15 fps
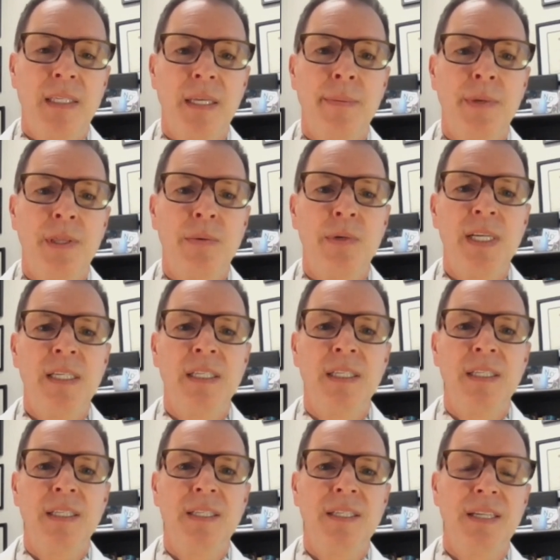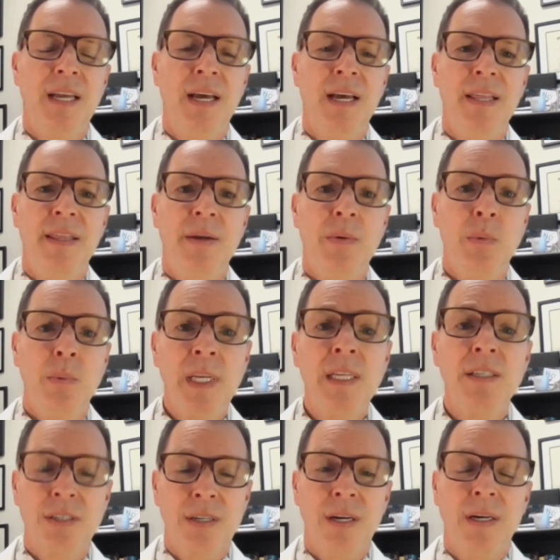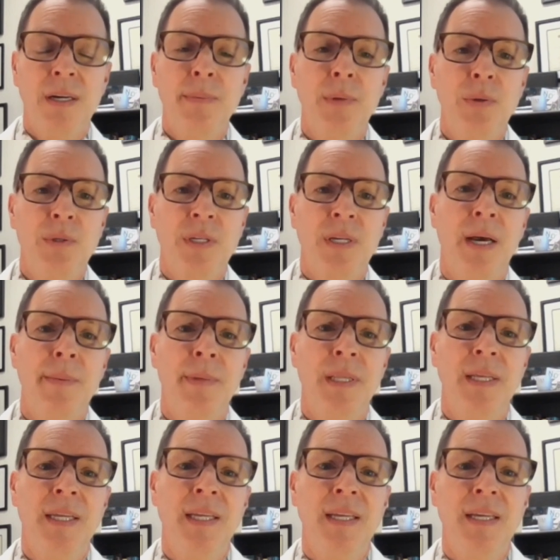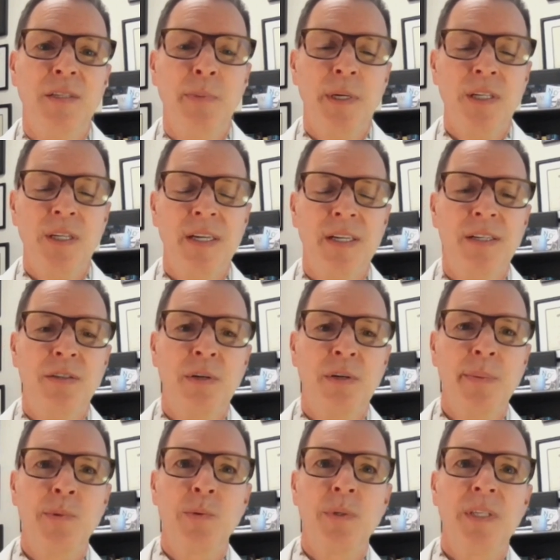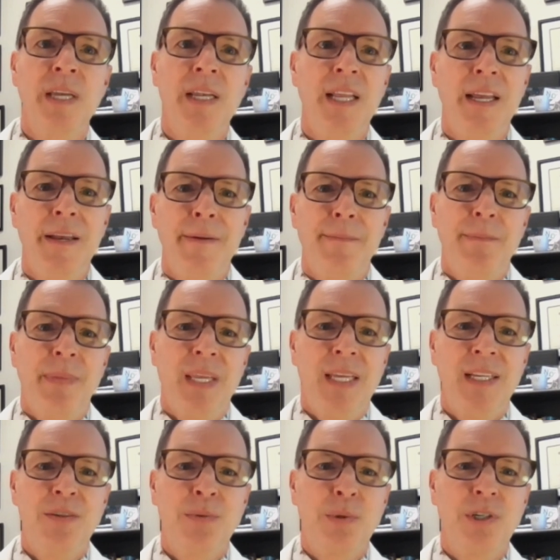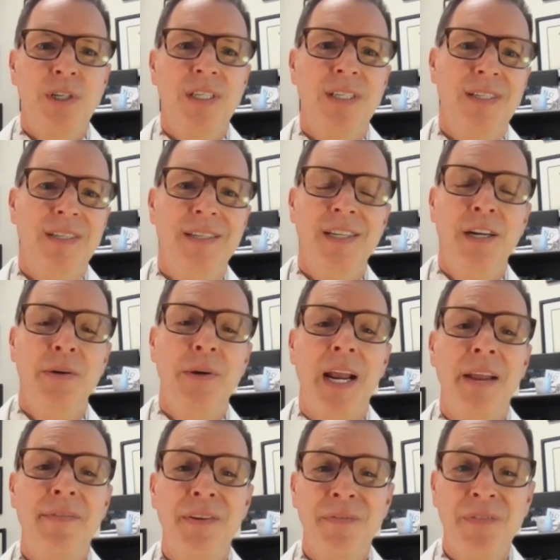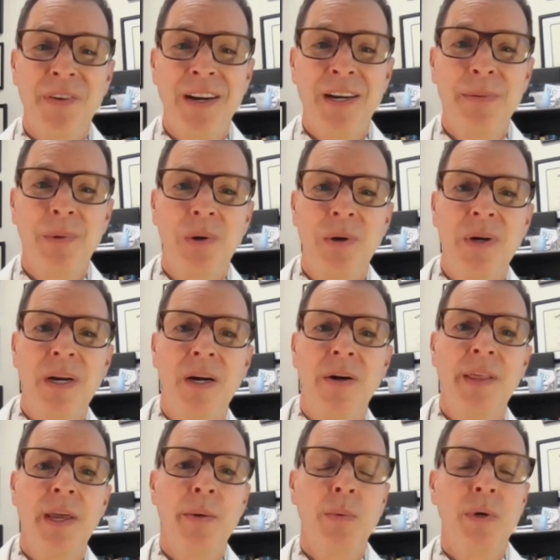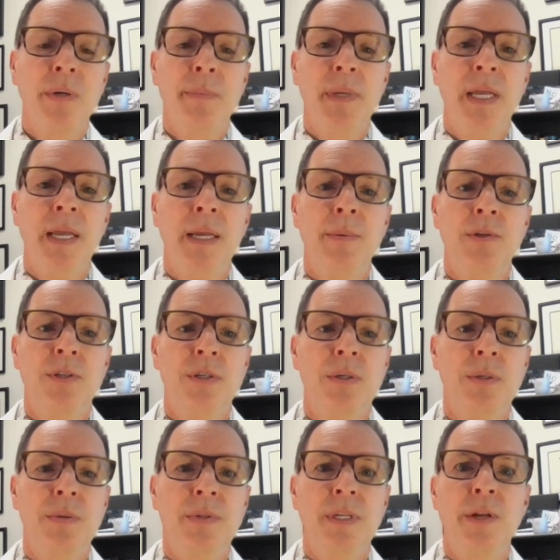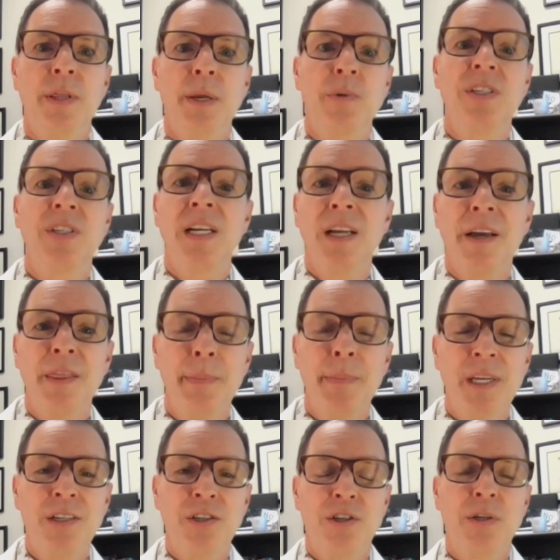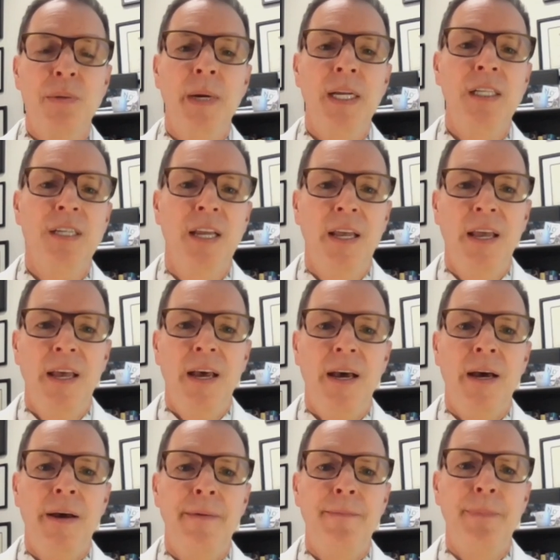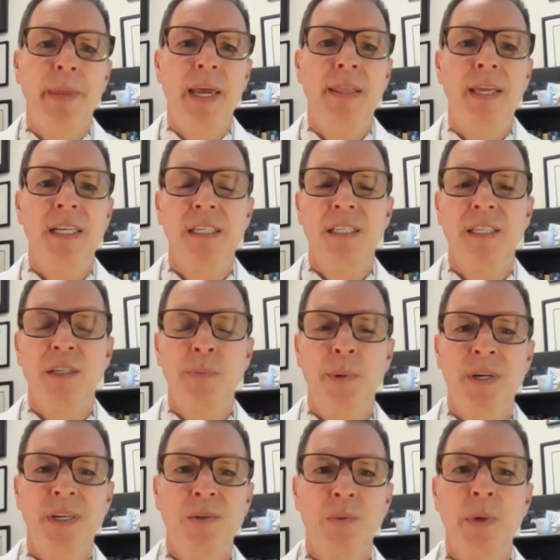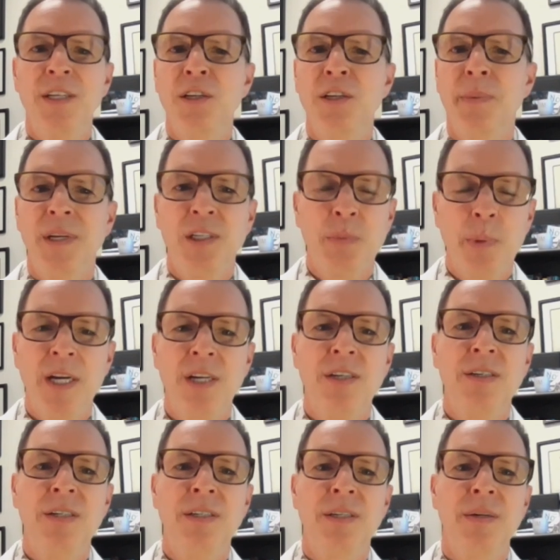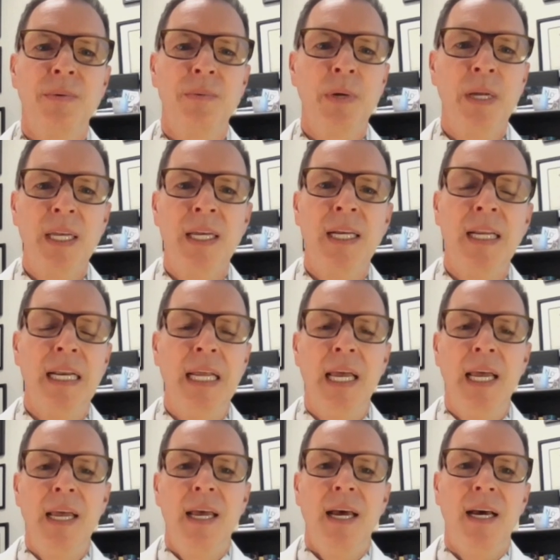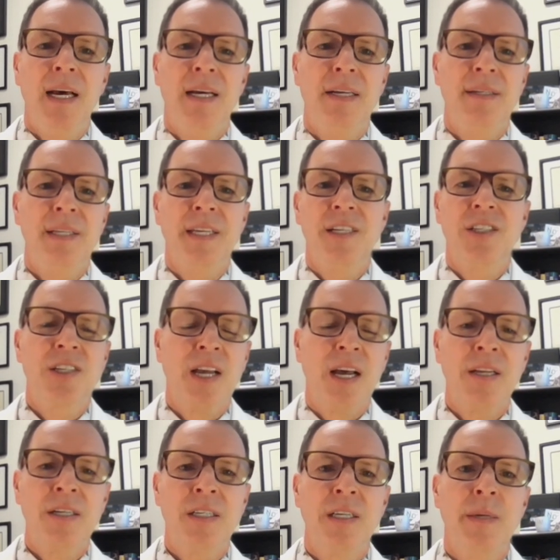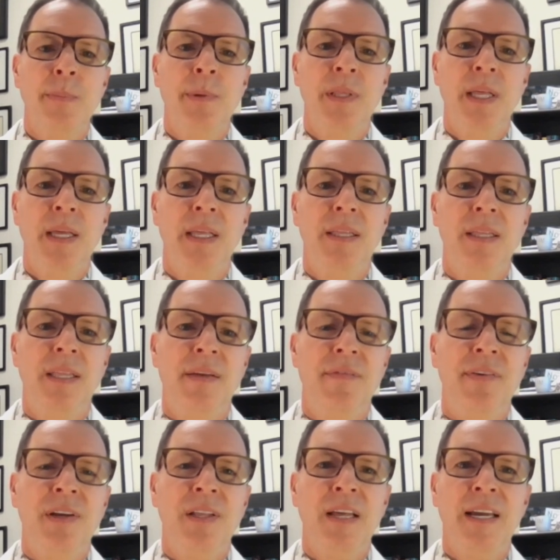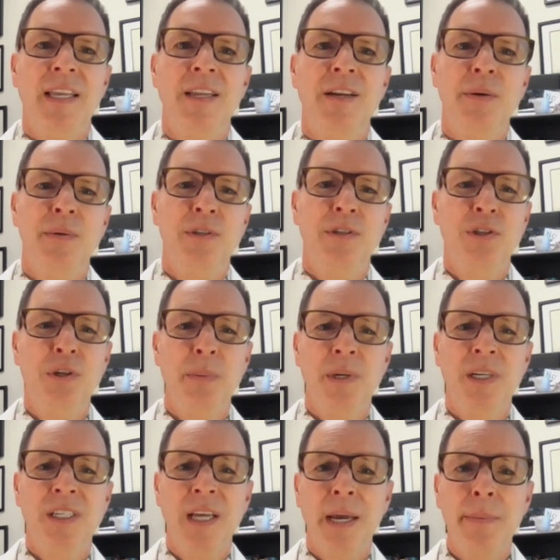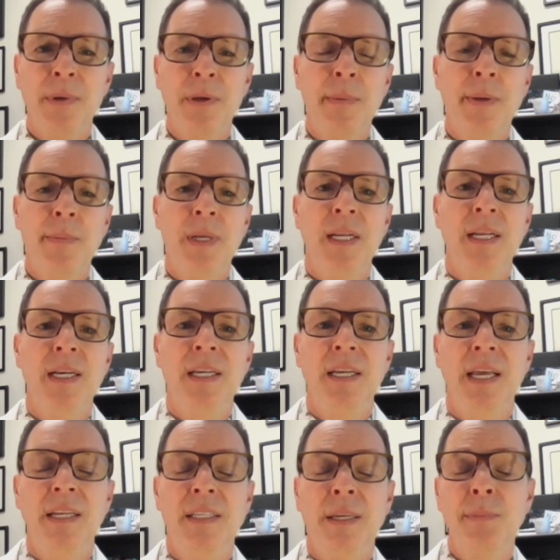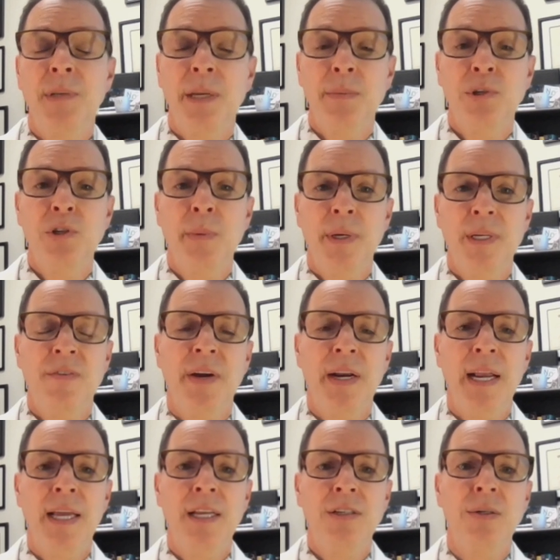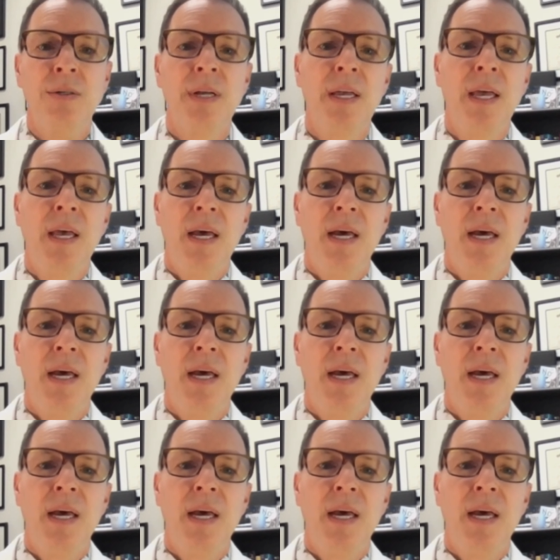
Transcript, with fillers: some of the reasons uh, that we saw most commonly, especially here at Scripps, was that kids were just you know not having fun anymore, or they weren't being able to. You know, they were sitting on the bench too much um, and they just experienced way too much pressure to win and uh, get a scholarship, and they they felt like you know it was a too much time commitment and and sometimes too much financial